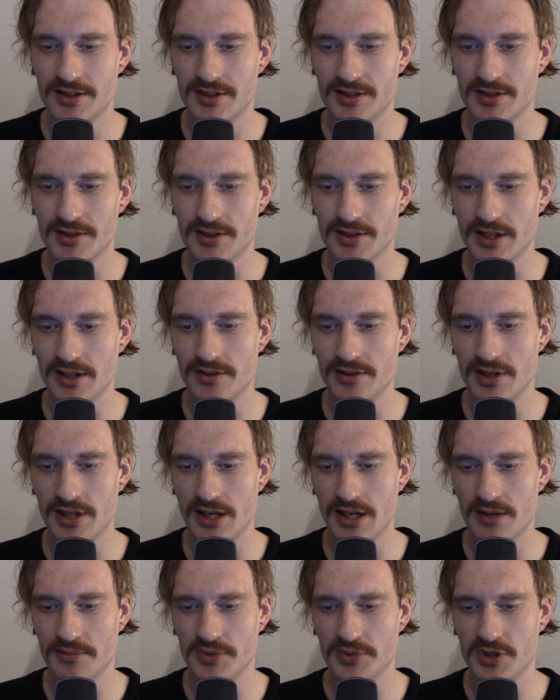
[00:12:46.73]
together.
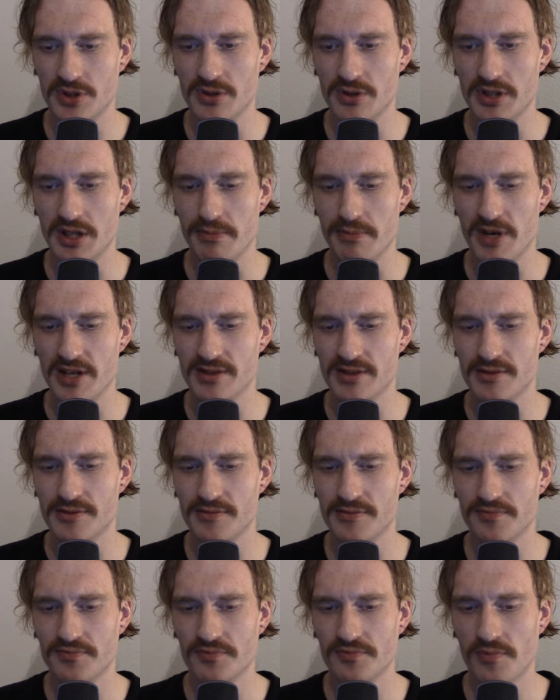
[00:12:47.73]
Absolutely massive.
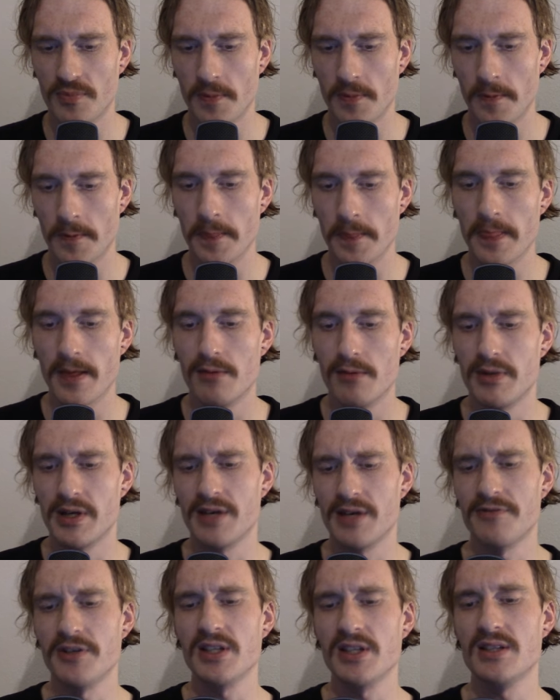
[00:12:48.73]
But I
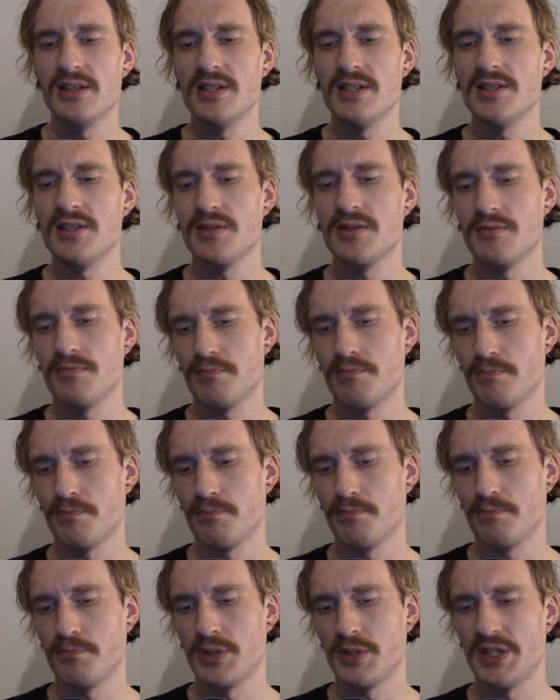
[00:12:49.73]
think this
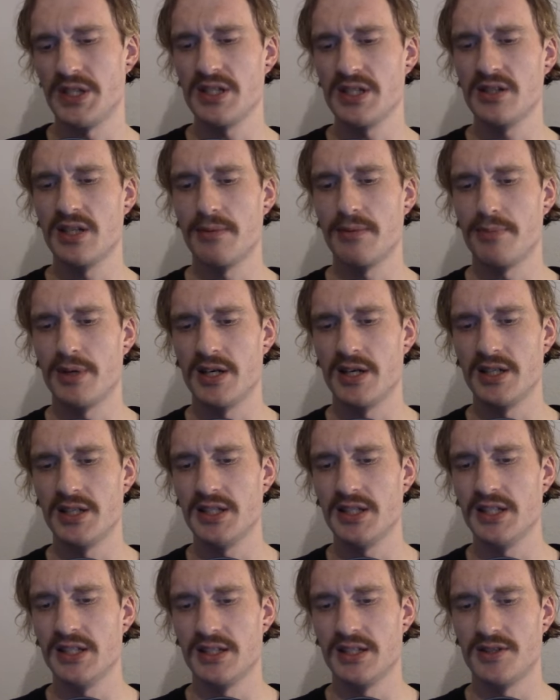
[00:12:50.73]
particular part
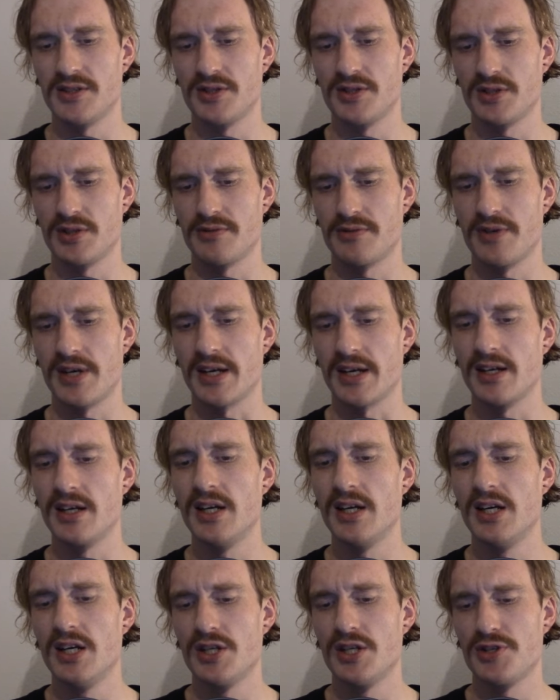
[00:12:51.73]
here that is sort of like
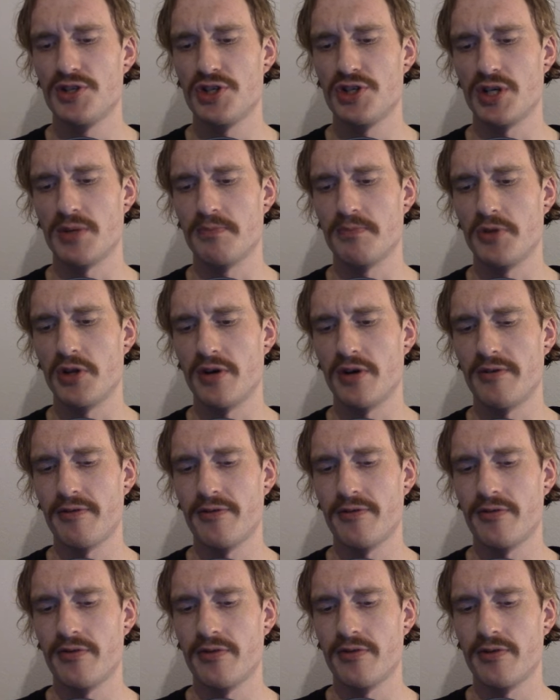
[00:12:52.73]
chopped off
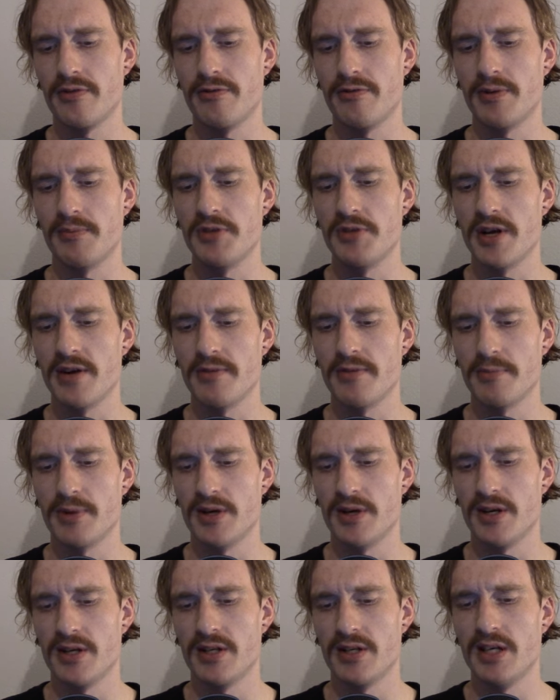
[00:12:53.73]
from the other
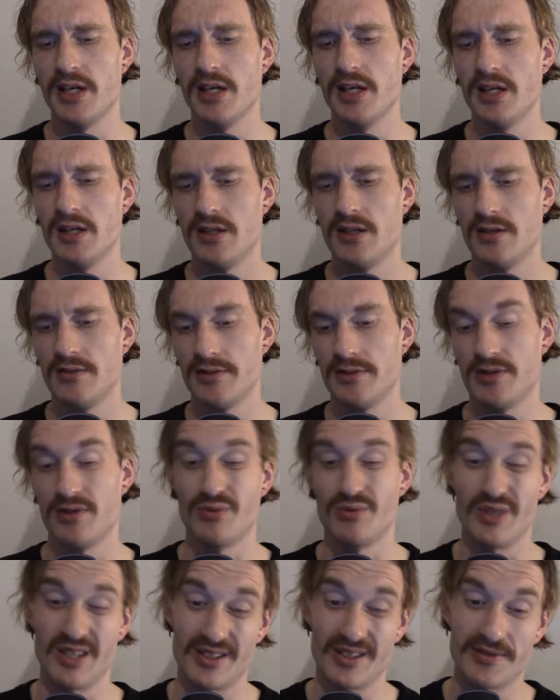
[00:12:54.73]
part is
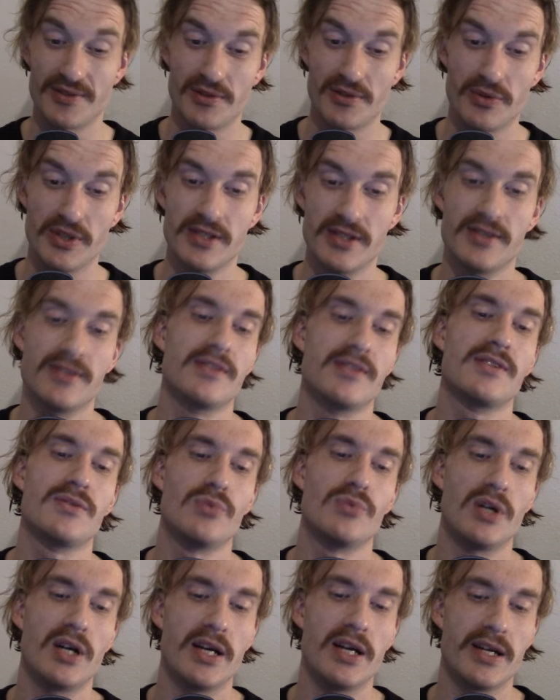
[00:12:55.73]
one of the reasons
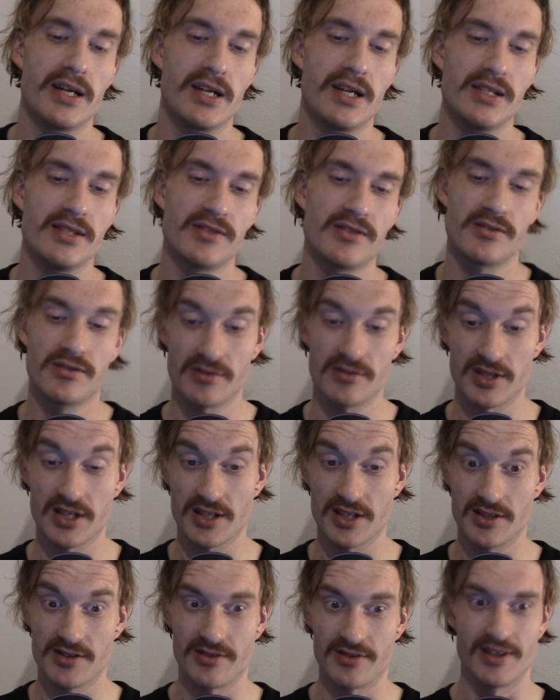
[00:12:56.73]
why, at least
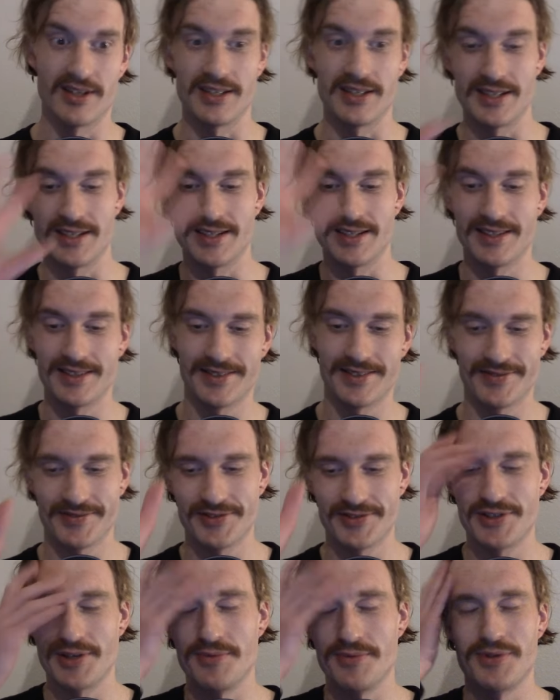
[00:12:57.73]
structurally, in
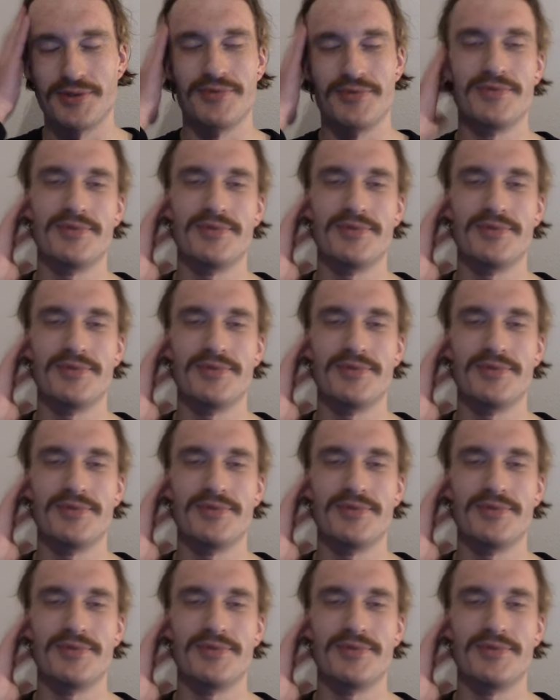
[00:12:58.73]
terms of,